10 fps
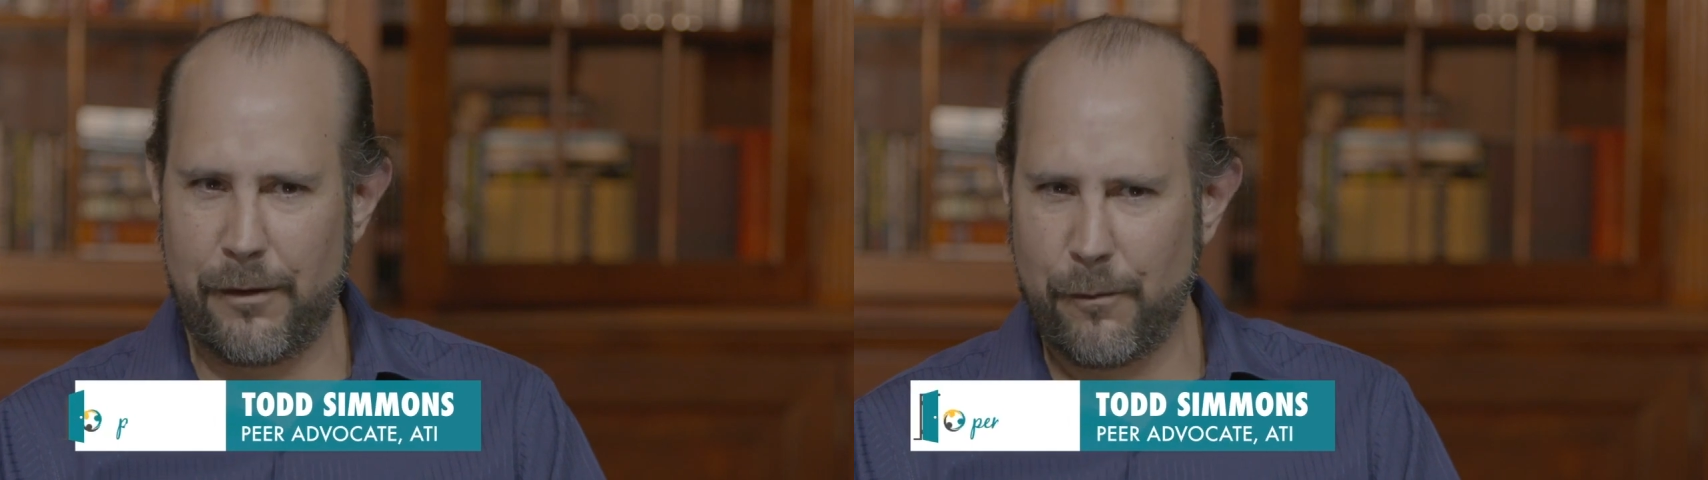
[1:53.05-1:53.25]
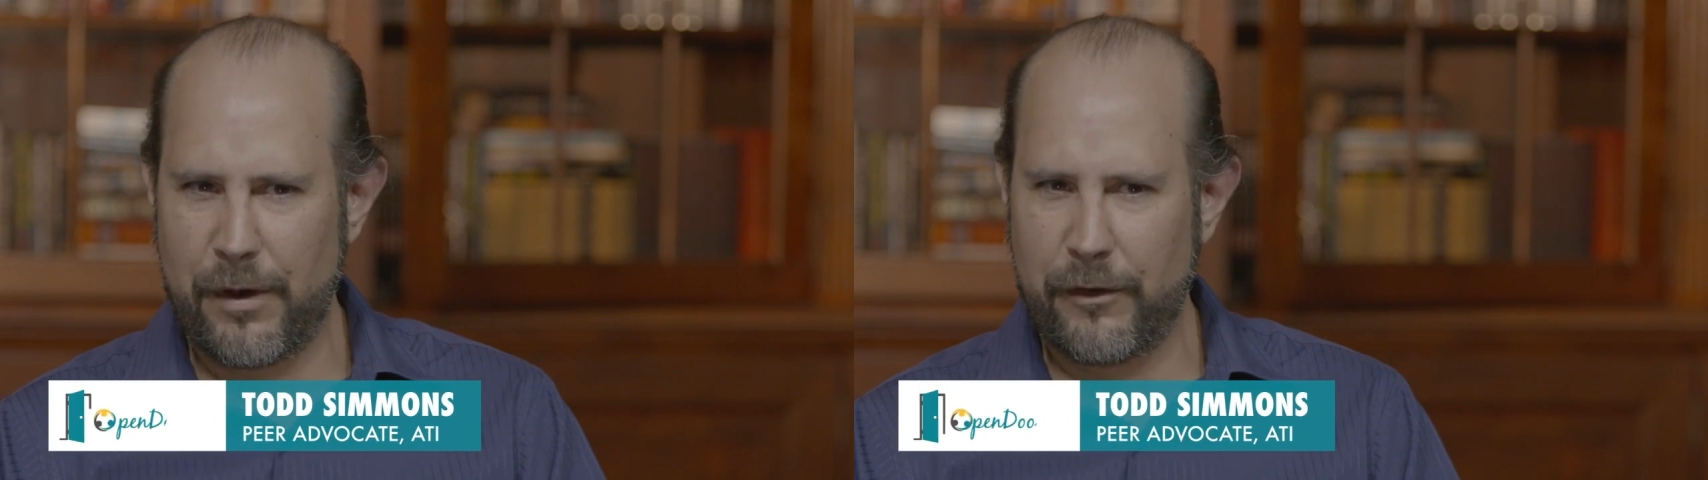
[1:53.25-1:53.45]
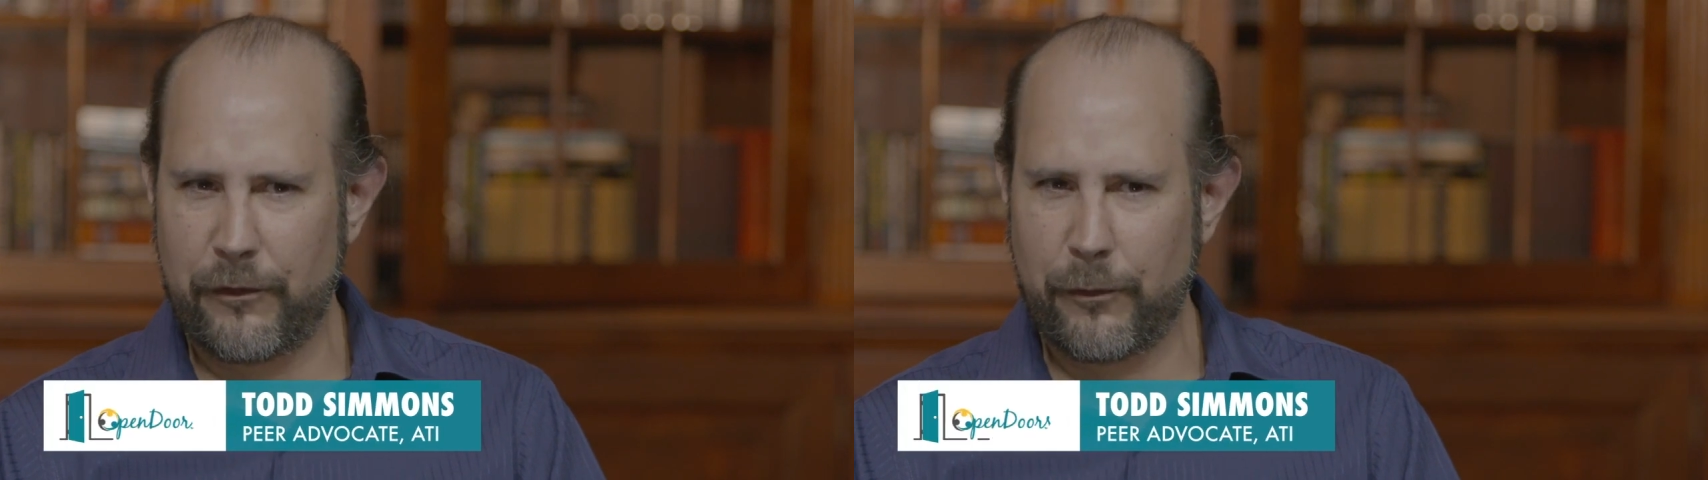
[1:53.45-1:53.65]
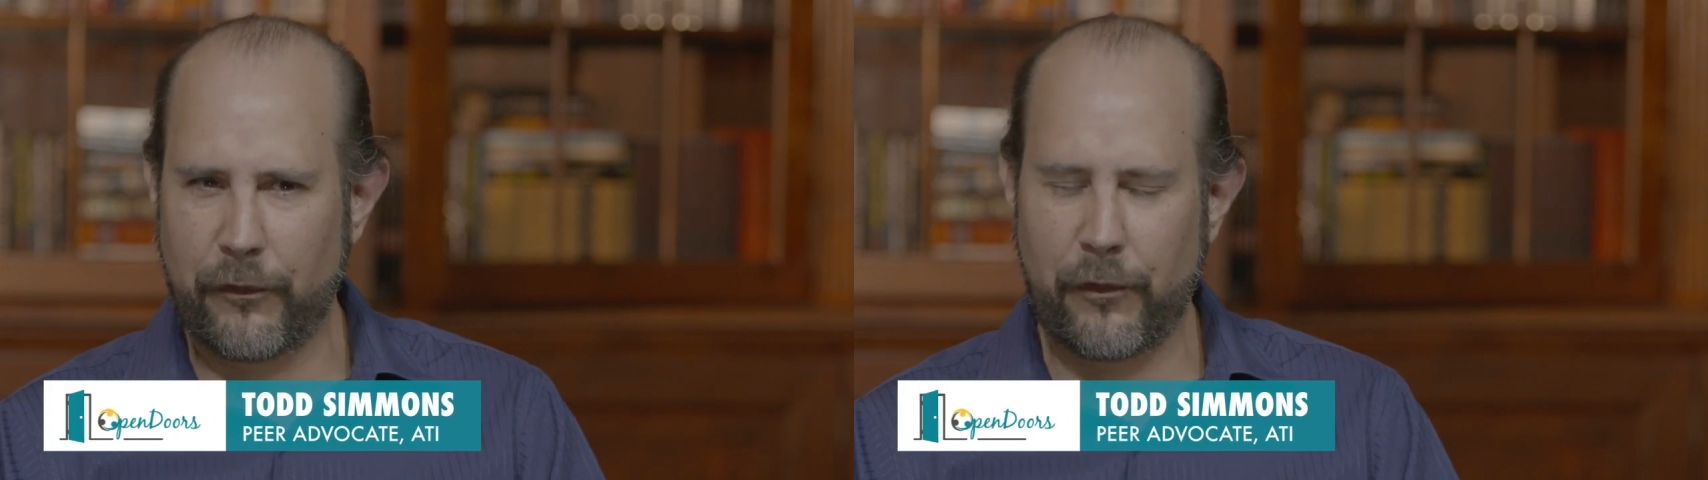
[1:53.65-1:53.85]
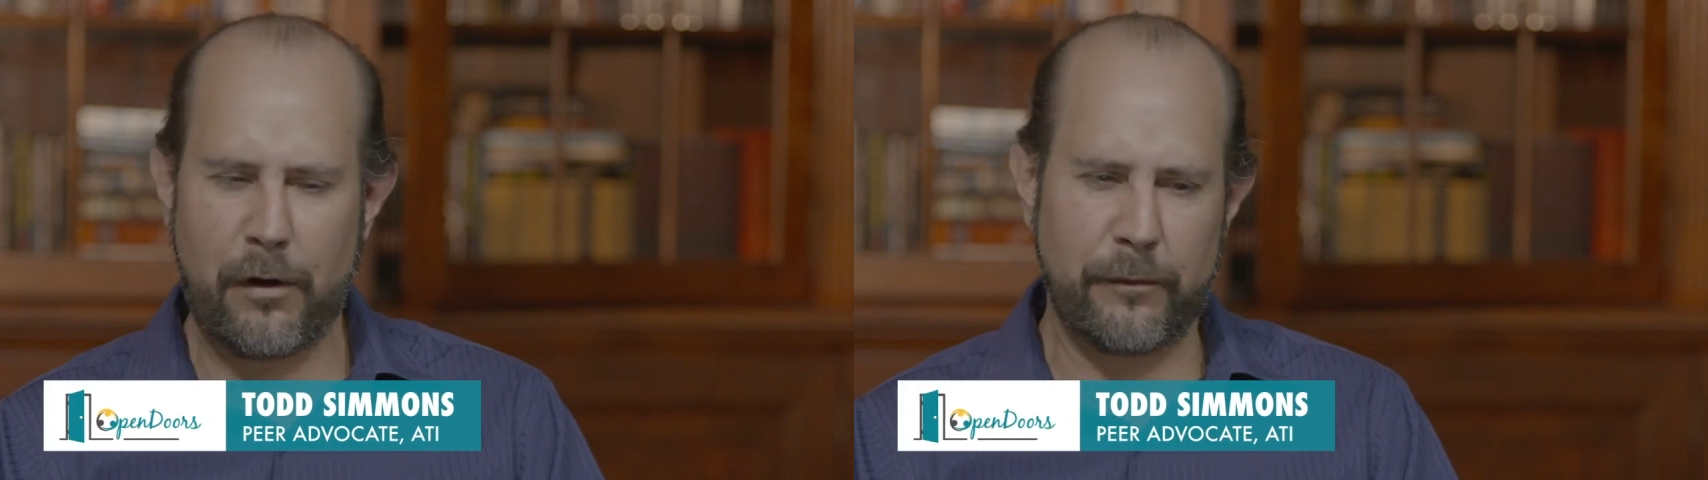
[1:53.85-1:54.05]
Oh, when did you
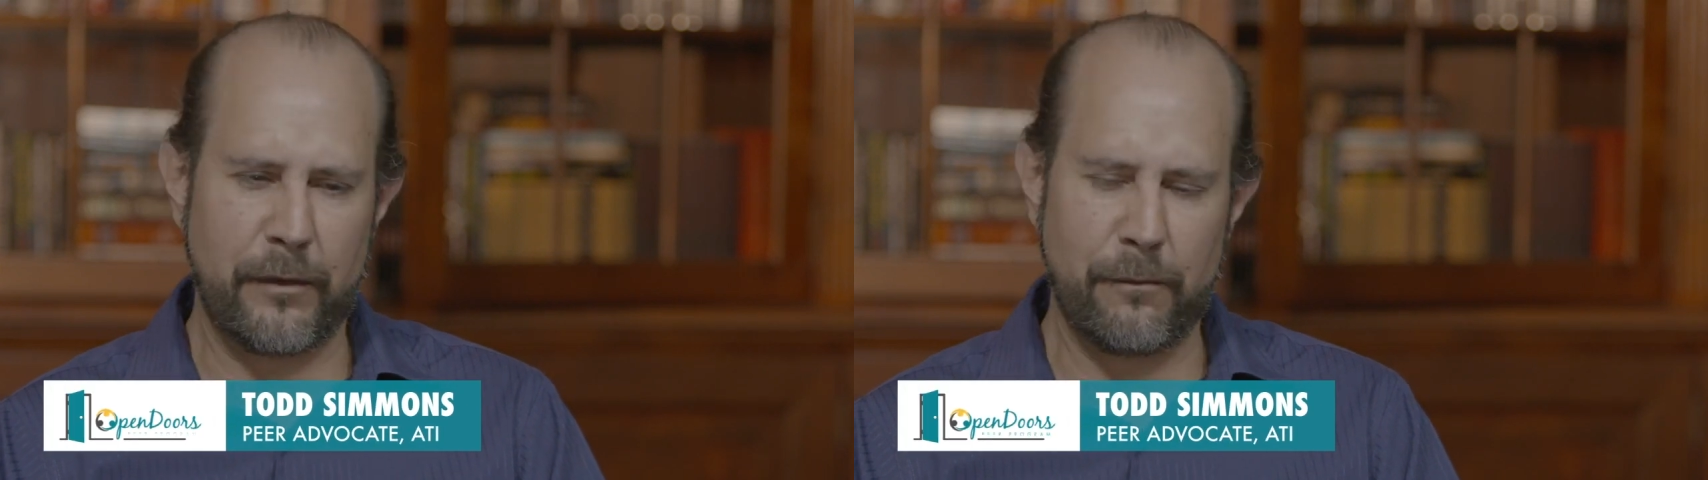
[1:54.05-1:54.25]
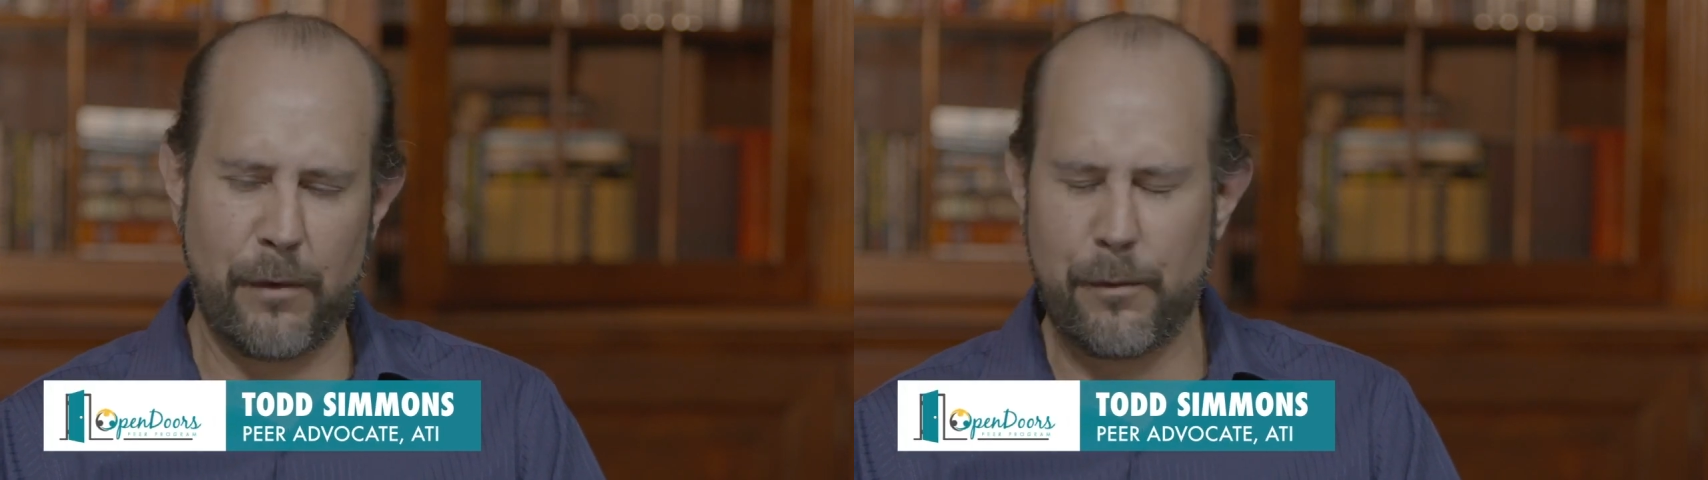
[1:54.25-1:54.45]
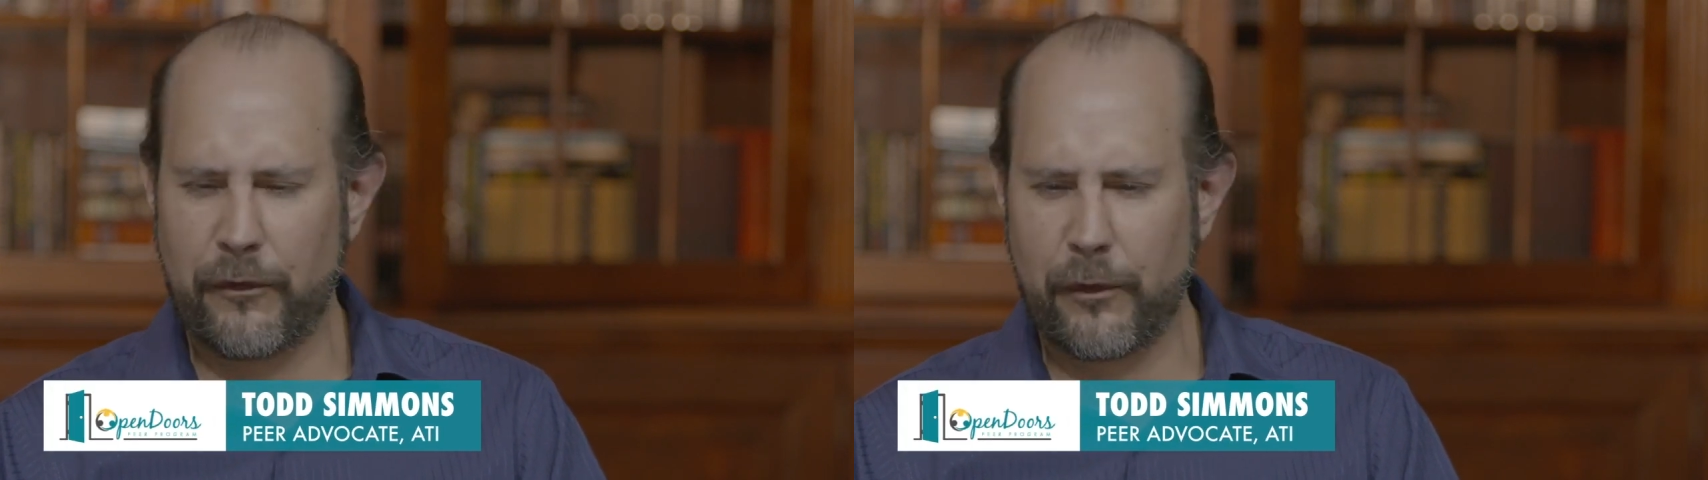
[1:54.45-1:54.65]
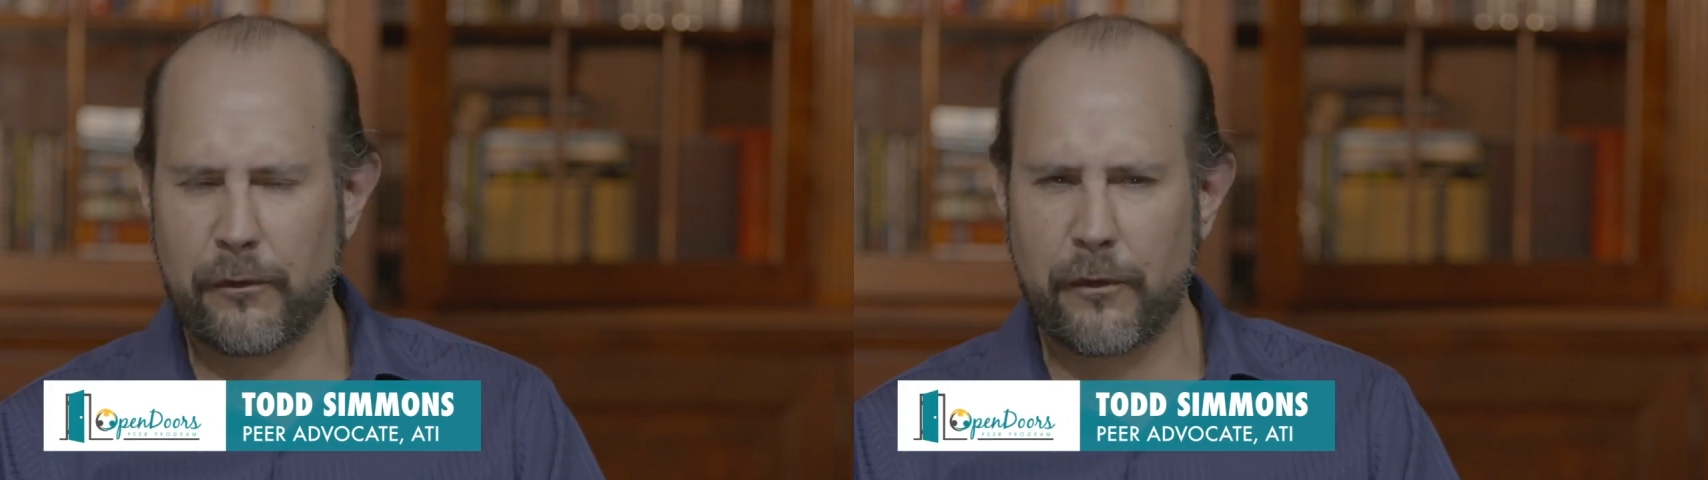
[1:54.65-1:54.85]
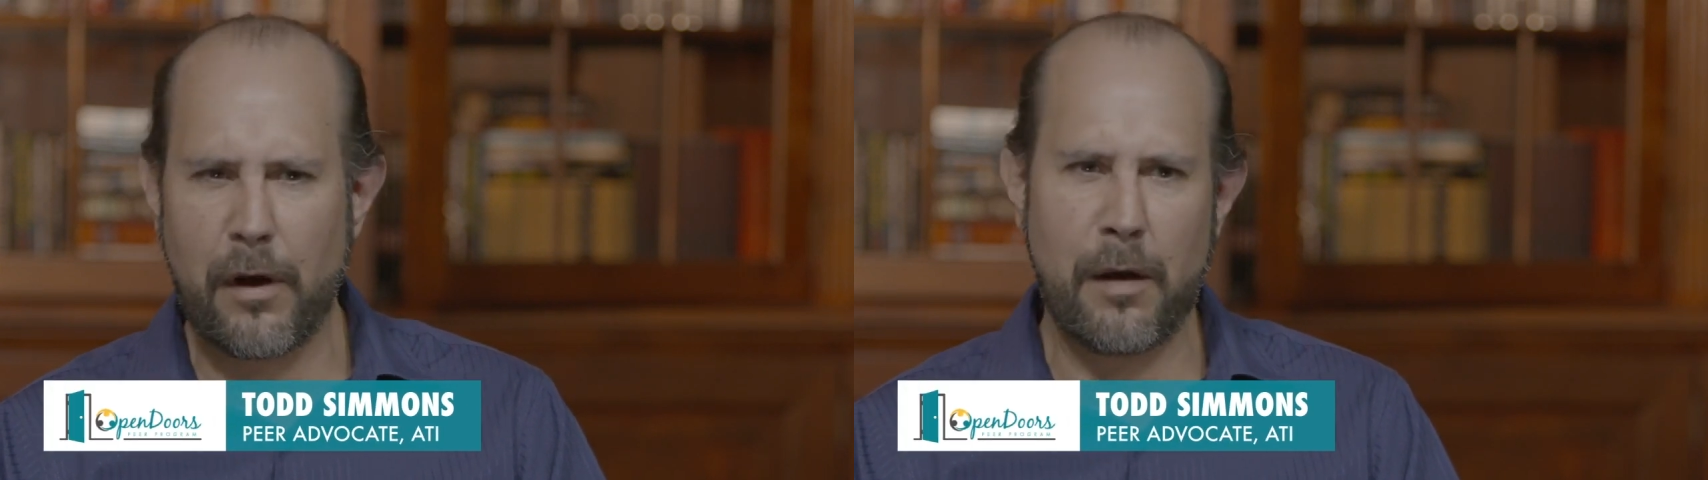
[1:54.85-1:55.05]
serve and what was
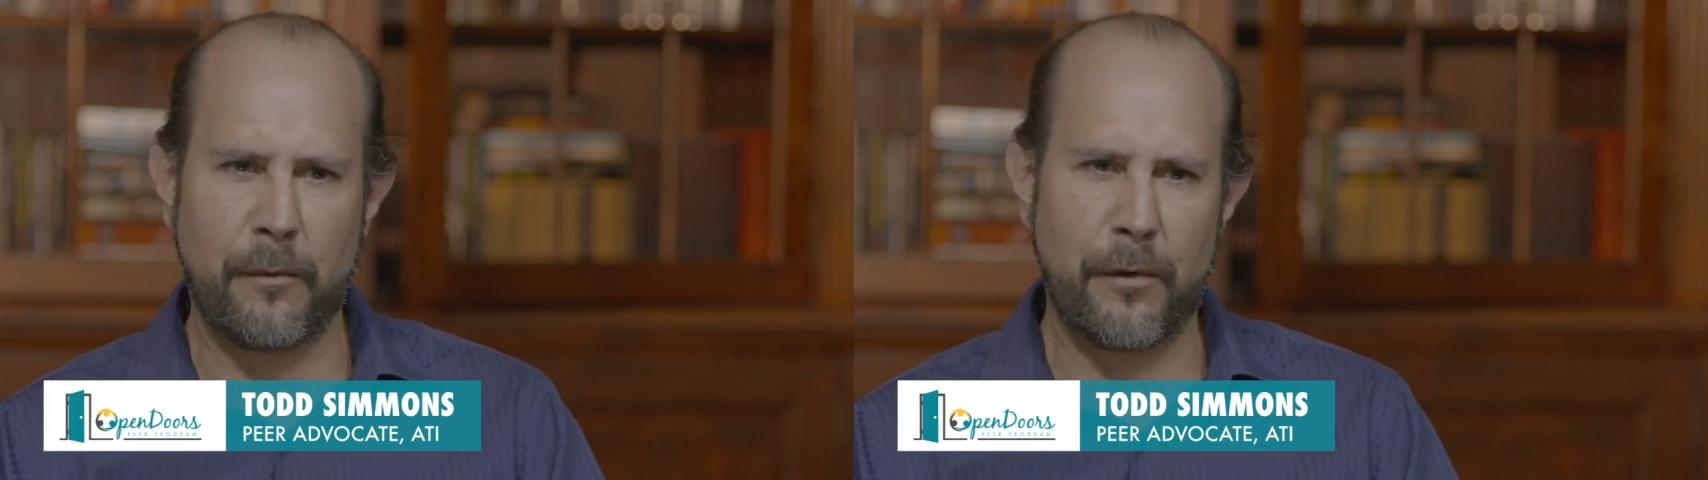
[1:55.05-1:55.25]
your job?